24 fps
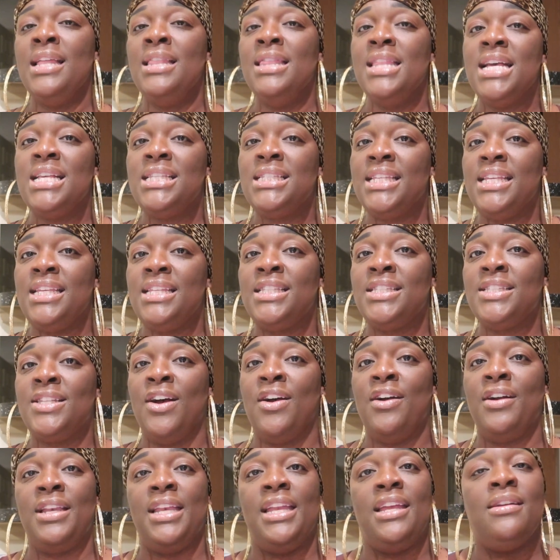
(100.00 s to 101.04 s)
let's get
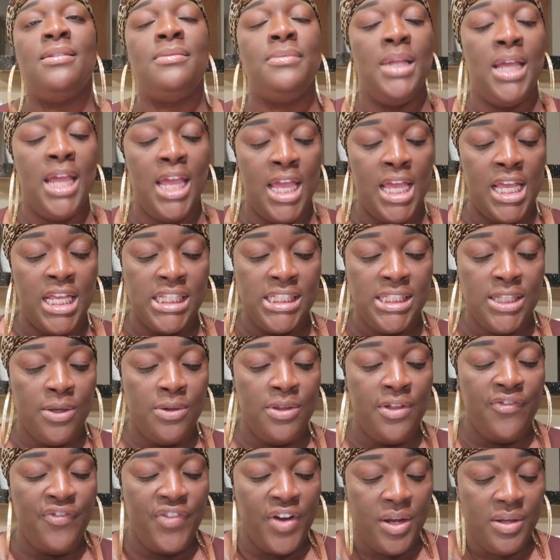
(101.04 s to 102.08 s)
started. So
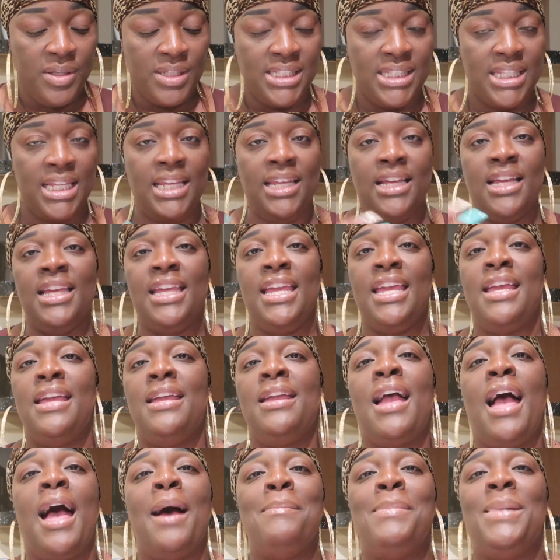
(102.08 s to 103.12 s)
the first thing,
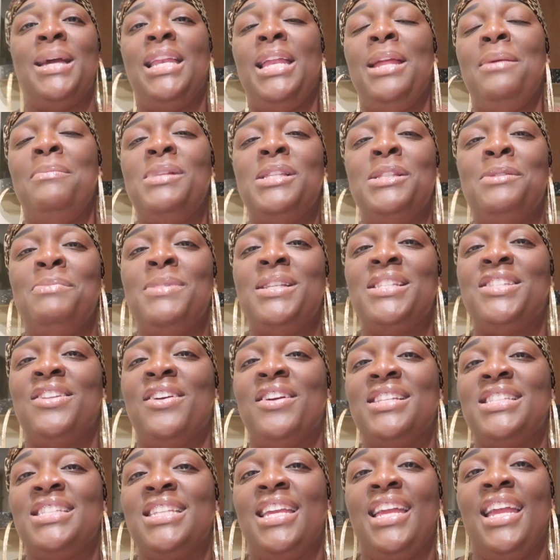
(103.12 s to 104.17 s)
again, my name is Miss
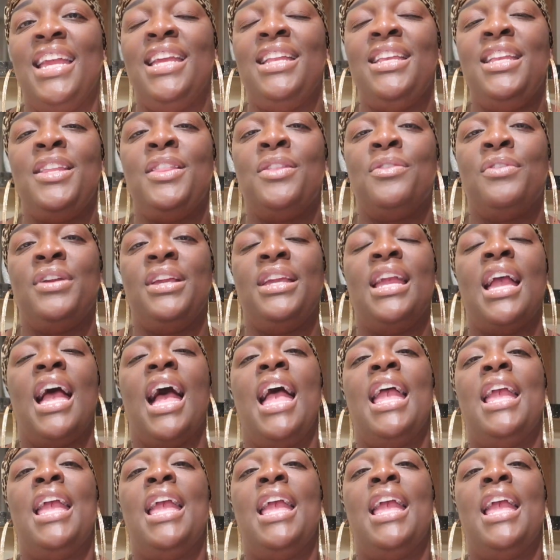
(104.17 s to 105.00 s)
Skin83.